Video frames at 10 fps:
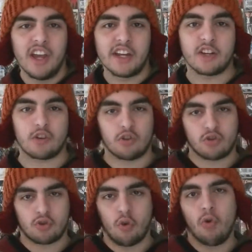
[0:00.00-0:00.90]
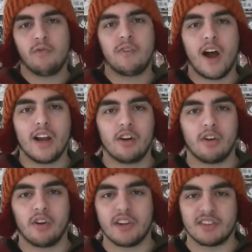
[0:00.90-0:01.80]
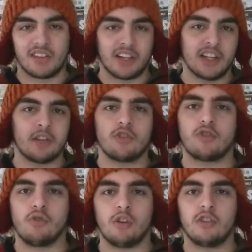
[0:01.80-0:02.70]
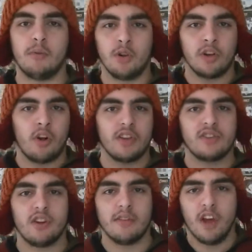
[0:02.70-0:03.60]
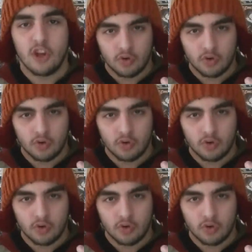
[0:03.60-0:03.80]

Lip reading: he can control fire, he's like indestructible and all this stuff.